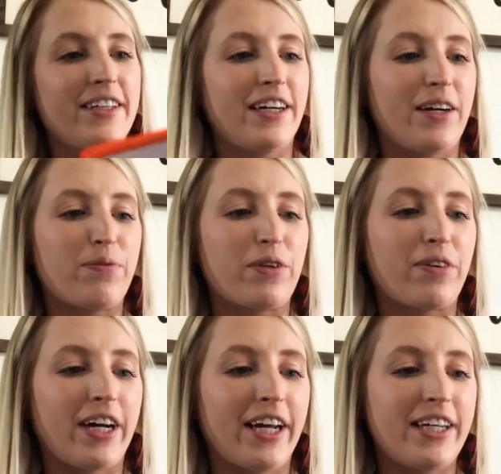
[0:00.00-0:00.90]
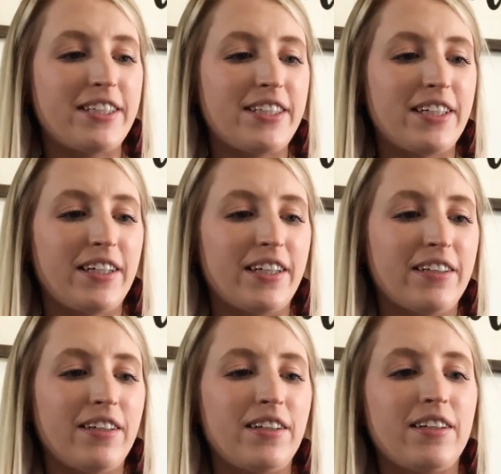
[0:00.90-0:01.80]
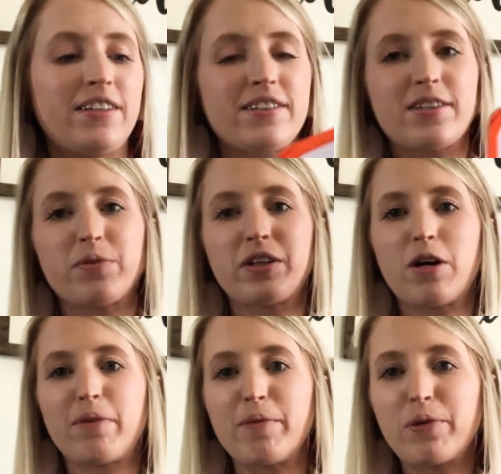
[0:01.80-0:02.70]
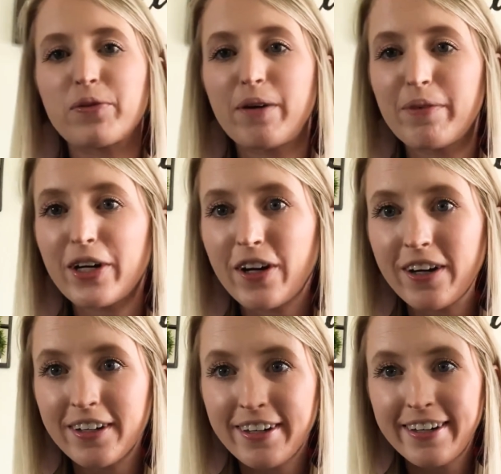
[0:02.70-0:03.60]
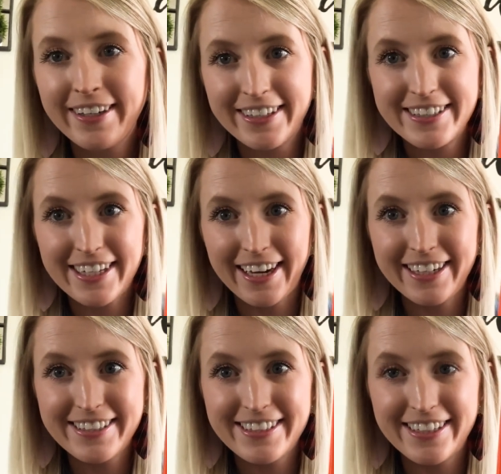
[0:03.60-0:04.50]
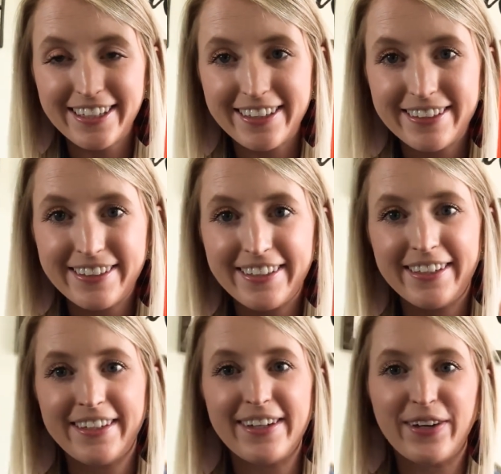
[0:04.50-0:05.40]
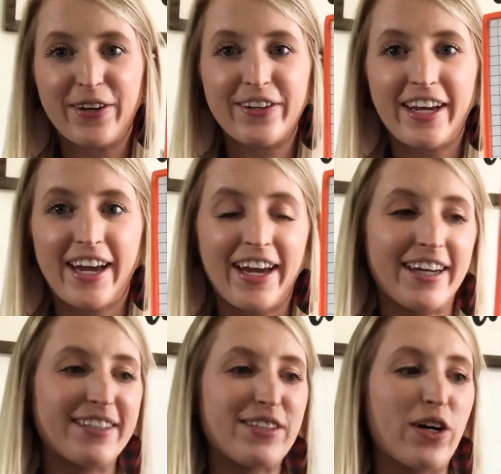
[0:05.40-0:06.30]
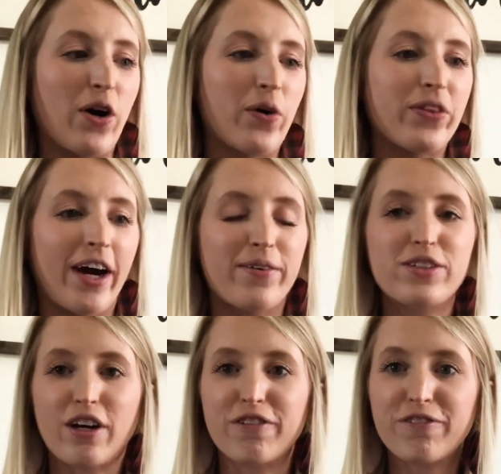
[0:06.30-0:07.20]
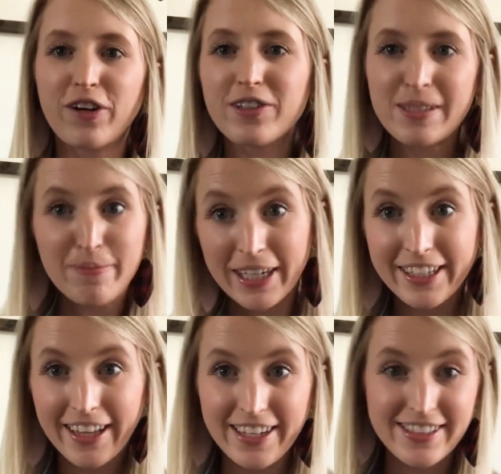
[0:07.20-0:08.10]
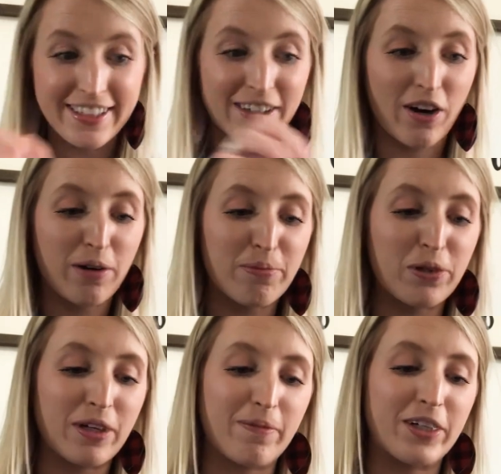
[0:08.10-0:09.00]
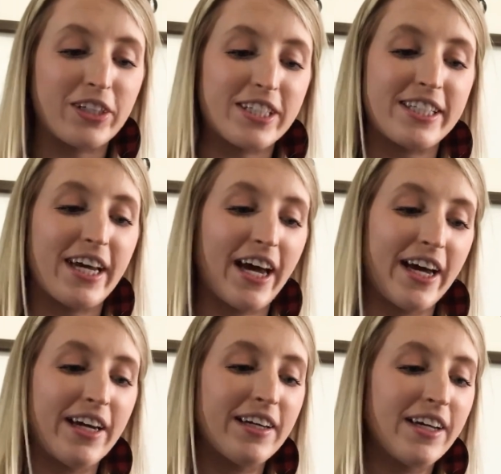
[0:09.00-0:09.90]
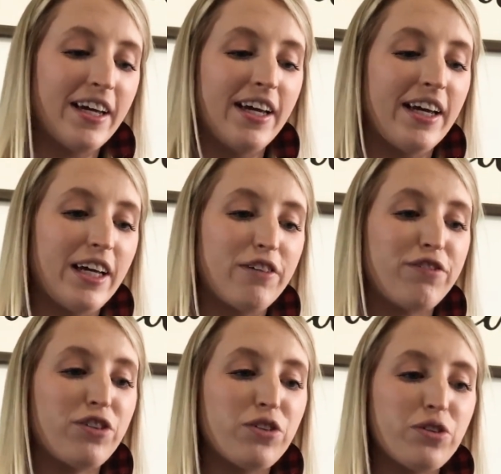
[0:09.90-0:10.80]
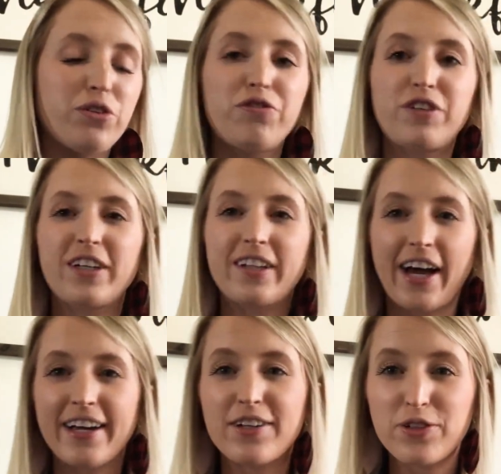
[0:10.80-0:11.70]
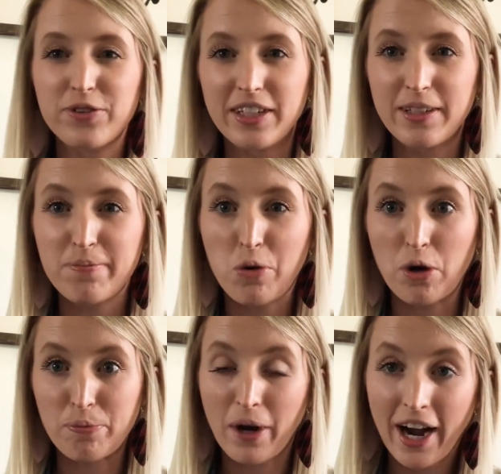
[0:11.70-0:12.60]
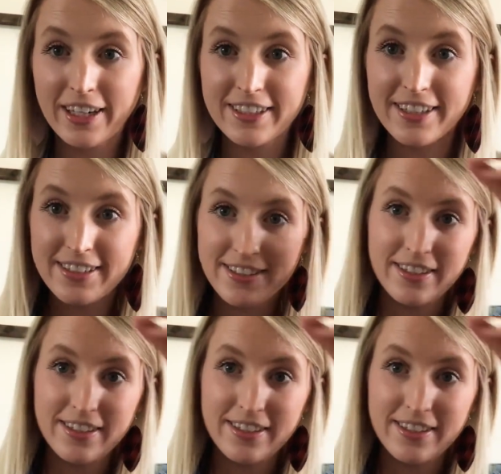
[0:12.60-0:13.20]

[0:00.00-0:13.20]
I'm going to write 18. So we know my perimeter is 18. Okay, so that was our first mini lesson on perimeter today. If you feel like you need more practice,